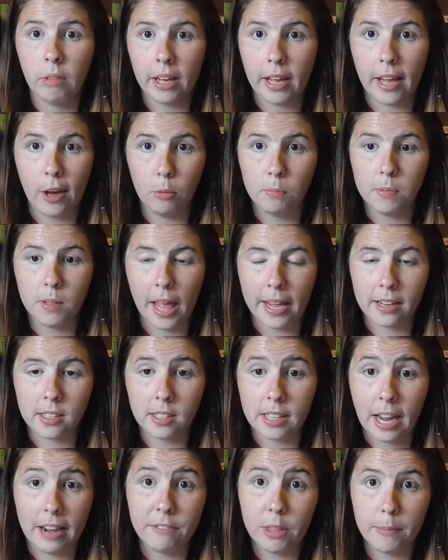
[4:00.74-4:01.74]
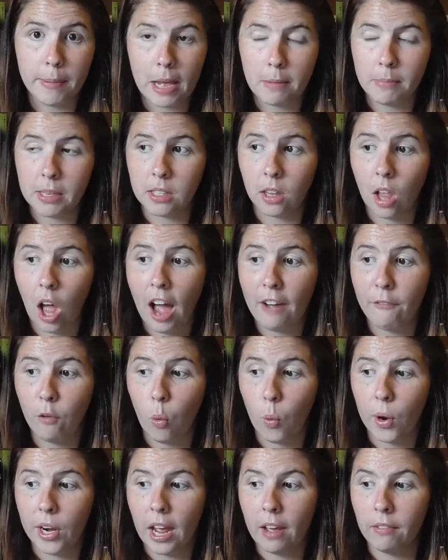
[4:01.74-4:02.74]
like help like save the baby's life
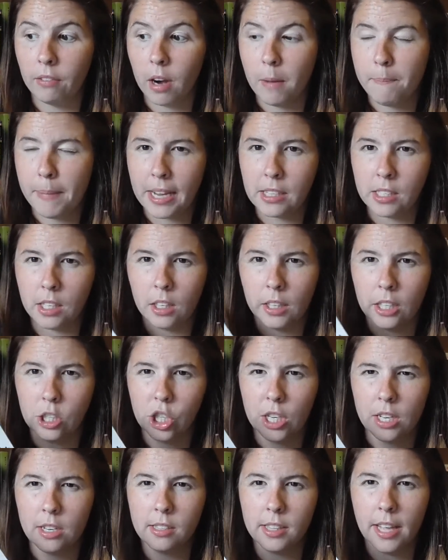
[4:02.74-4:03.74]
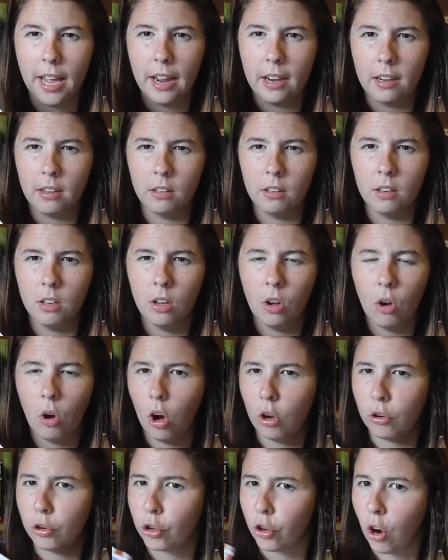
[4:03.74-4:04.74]
or whatever. And basically she is then
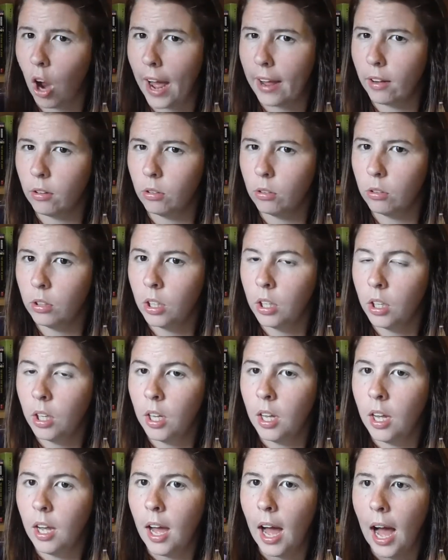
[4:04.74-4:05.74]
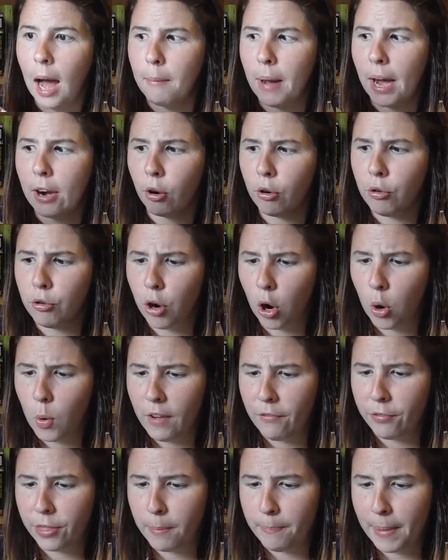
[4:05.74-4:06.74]
on trial. I don't
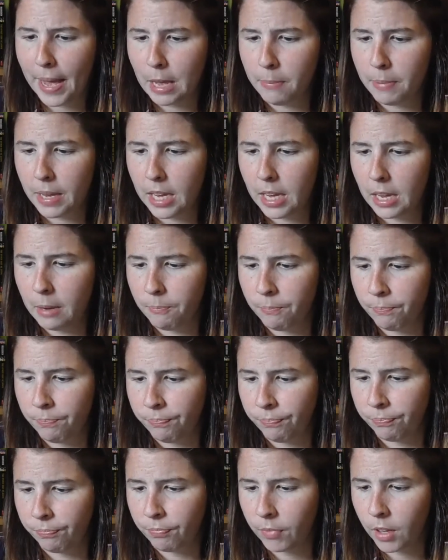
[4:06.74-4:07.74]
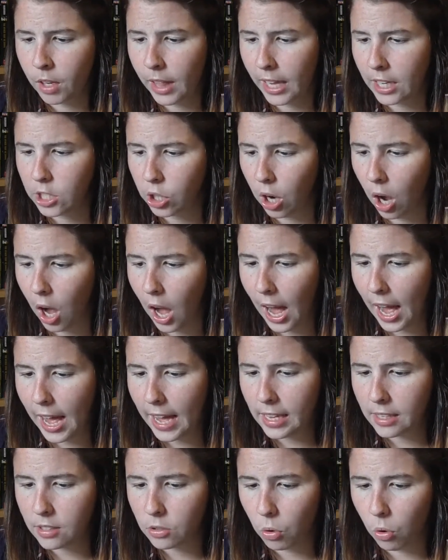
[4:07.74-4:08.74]
know if the baby like
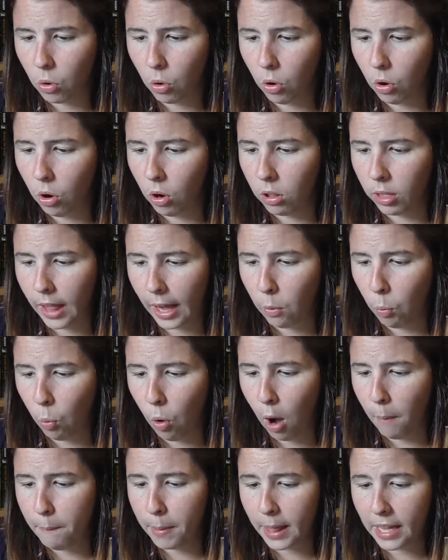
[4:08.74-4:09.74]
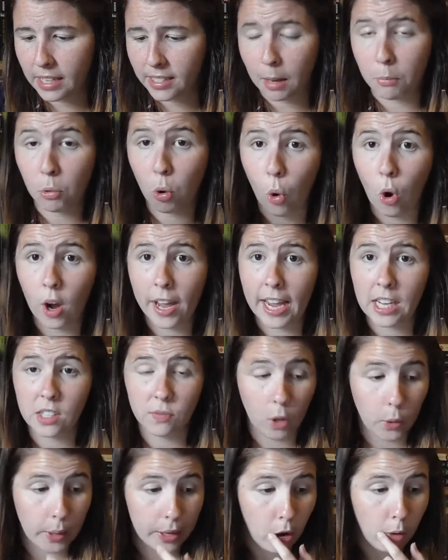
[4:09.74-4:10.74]
dies or like what, but there's some court
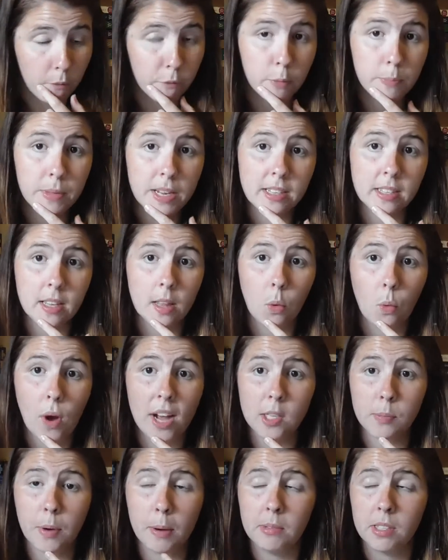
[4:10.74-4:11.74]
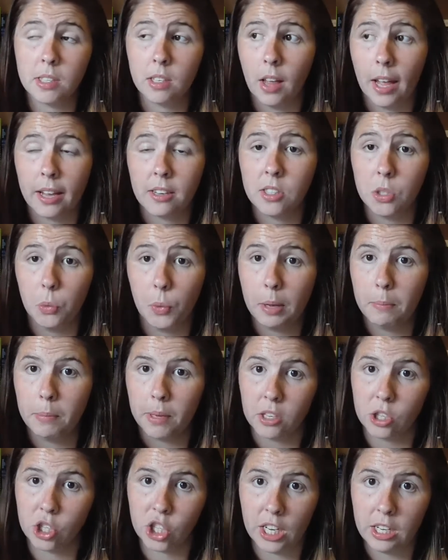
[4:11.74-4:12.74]
case following on from this that the white supremacists are like suing
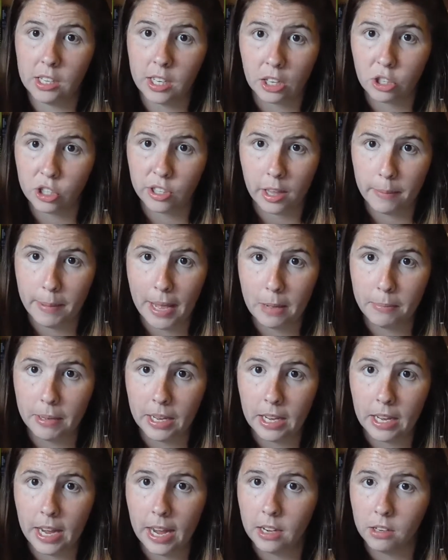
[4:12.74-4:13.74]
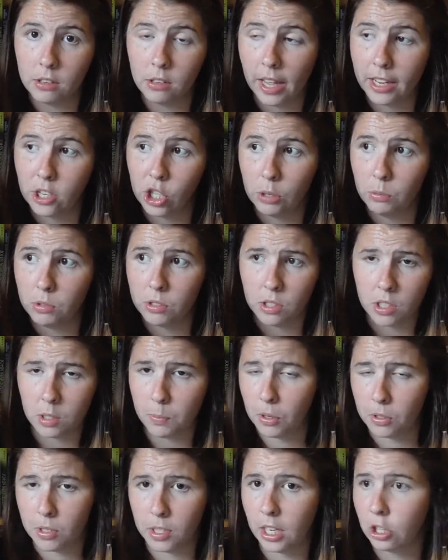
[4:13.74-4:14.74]
because she touched the baby and like she wasn't
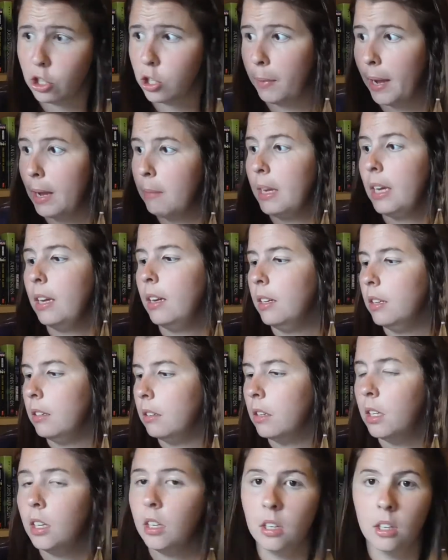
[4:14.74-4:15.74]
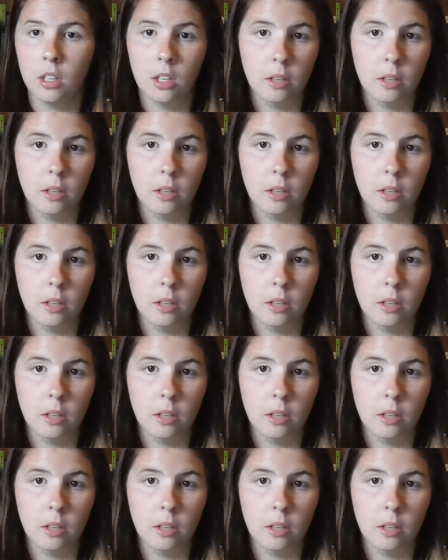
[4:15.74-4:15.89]
supposed to touch the baby and